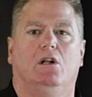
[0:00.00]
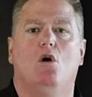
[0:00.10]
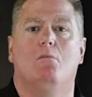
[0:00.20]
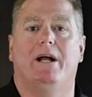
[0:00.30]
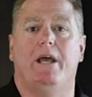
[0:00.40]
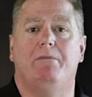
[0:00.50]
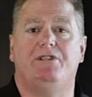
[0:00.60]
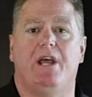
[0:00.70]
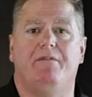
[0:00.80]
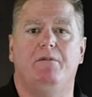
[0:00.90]
Hello, my name is
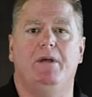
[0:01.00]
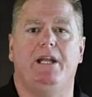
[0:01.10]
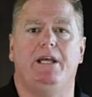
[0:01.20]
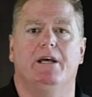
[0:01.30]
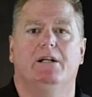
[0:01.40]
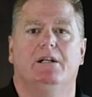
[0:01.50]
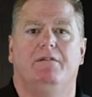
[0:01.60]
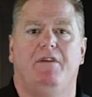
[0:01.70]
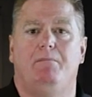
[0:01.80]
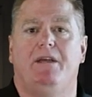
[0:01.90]
David Meany,
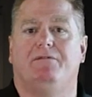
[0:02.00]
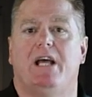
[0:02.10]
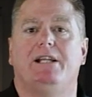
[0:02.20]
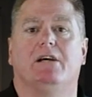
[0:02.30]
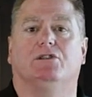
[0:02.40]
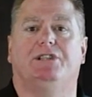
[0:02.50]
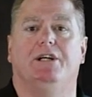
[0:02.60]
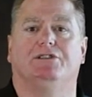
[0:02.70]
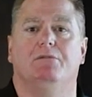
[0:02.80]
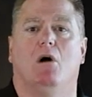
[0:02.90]
VP of Technical
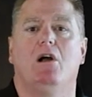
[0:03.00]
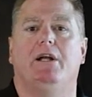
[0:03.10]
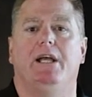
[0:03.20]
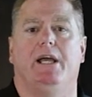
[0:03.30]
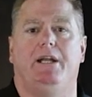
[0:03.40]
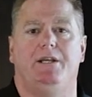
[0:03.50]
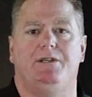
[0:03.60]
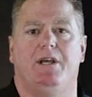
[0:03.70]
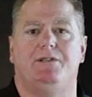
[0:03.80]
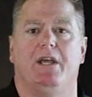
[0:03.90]
Sales and Marketing at
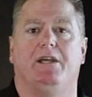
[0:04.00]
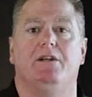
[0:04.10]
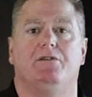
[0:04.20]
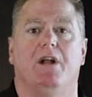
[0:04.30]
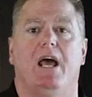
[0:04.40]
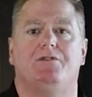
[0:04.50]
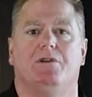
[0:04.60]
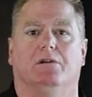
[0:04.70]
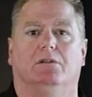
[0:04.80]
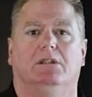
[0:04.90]
ECS Inc.
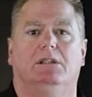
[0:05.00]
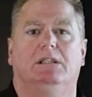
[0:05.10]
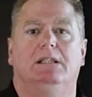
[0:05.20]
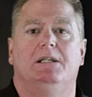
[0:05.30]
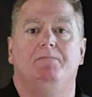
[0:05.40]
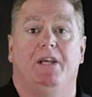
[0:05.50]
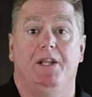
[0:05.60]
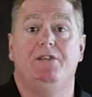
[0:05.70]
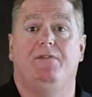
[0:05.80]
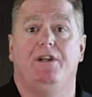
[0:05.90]
International. In
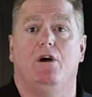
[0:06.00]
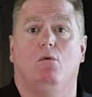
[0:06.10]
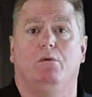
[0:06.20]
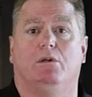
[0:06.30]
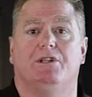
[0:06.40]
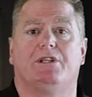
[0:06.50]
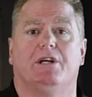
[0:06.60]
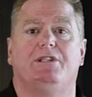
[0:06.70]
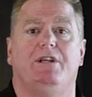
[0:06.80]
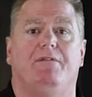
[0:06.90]
this video, we will
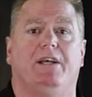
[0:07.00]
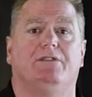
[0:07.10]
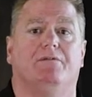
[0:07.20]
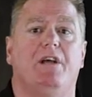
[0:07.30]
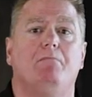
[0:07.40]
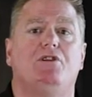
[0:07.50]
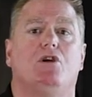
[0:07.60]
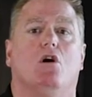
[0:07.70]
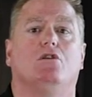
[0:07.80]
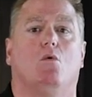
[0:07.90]
discuss the effects of
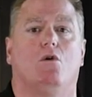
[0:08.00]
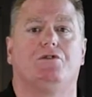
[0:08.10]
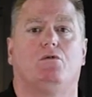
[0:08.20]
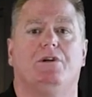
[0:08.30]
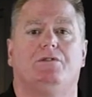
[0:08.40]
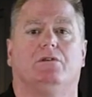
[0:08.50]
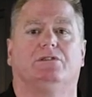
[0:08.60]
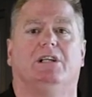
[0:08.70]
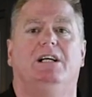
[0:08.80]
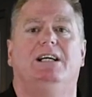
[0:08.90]
temperature on quartz
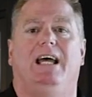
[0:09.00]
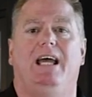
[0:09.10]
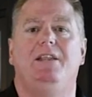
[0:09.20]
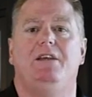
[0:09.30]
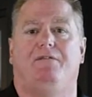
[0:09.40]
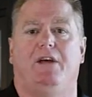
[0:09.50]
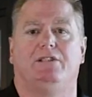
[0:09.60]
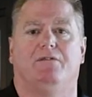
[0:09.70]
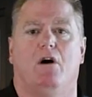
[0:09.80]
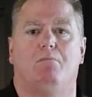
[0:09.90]
crystals and the
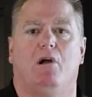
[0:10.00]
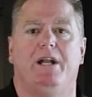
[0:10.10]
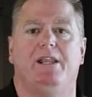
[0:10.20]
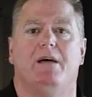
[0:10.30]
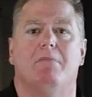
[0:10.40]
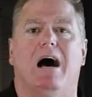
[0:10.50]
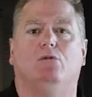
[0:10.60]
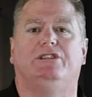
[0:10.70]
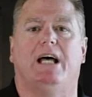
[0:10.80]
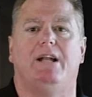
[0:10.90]
effects of operating them
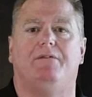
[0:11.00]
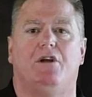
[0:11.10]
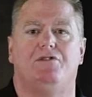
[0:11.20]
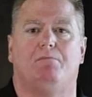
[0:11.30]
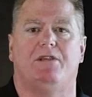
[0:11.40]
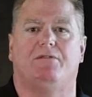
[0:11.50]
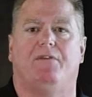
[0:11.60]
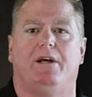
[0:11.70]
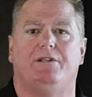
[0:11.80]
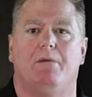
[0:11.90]
outside of their
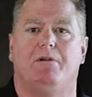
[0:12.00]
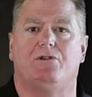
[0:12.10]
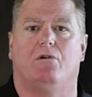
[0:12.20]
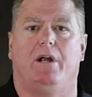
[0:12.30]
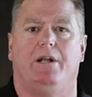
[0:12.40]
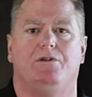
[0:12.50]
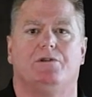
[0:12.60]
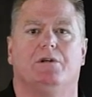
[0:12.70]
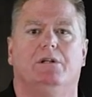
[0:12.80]
specified temperature range.